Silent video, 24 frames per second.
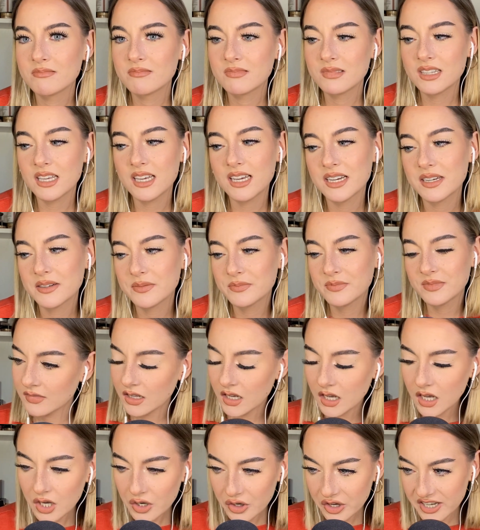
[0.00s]

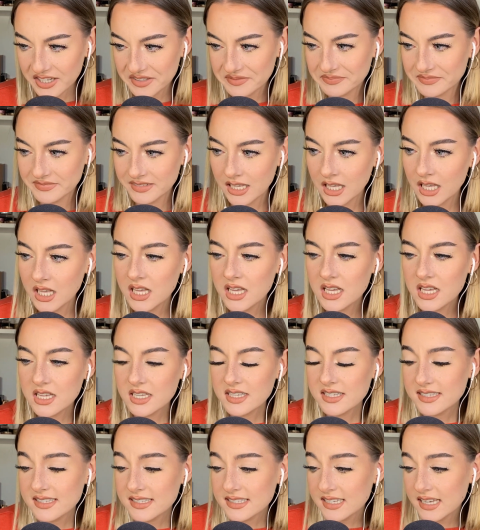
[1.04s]
Yeah. Okay.
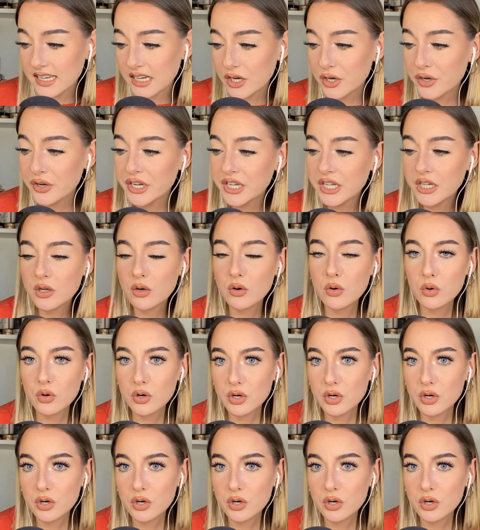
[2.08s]
Scary or